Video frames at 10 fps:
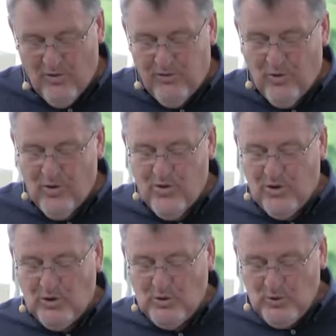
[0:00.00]
For
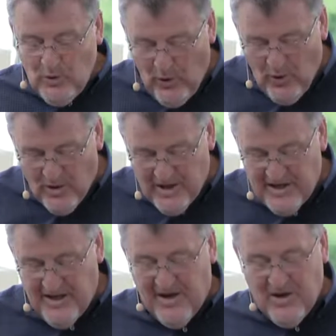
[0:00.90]
the
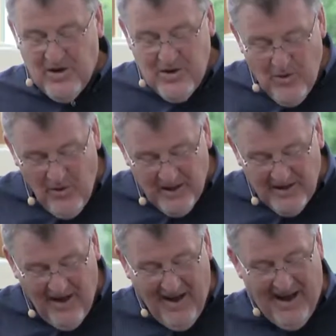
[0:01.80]
Lord, your
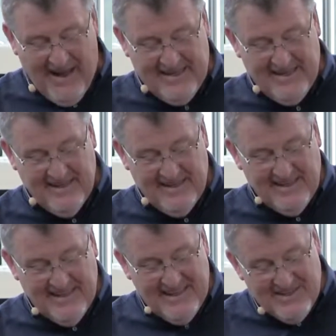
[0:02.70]
God,
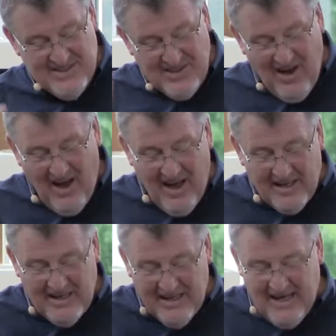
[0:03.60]
is
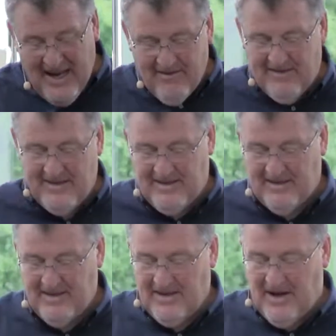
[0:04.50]
God in heaven
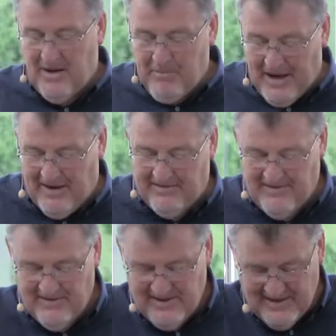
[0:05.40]

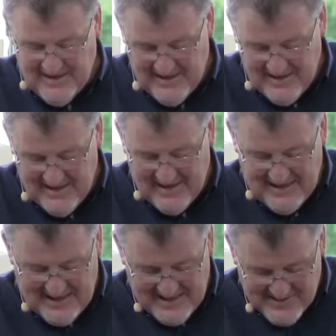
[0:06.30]
above,
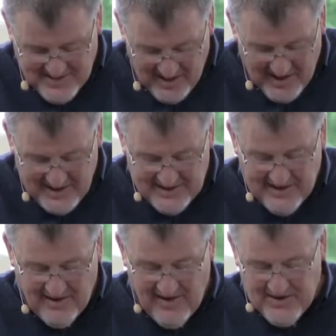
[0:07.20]
and he's
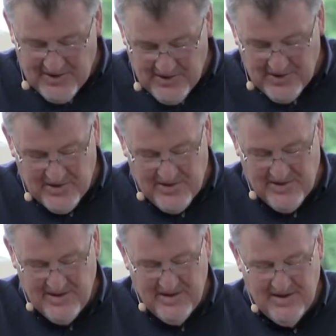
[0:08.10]
God on
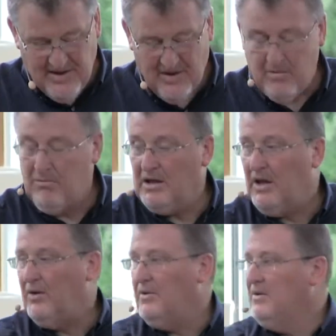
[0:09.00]
earth
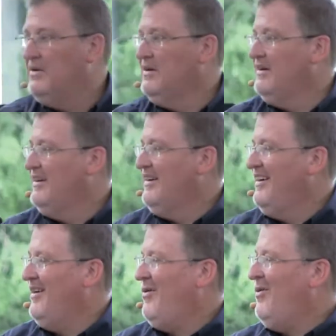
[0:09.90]
below.
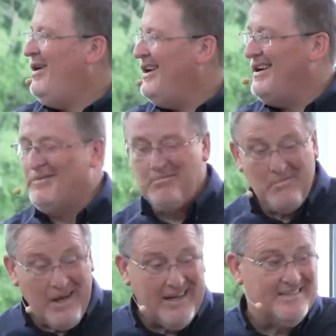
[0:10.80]
What an
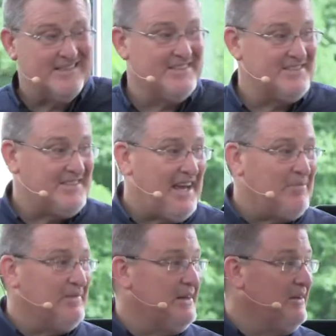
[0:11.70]
amazing
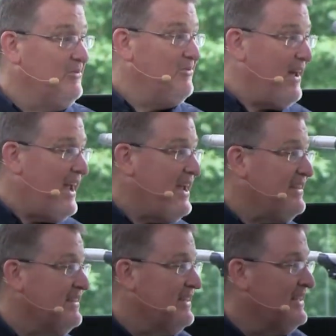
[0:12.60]
statement of
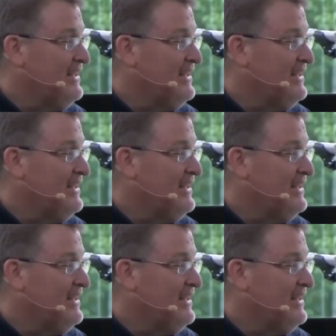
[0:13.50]
faith.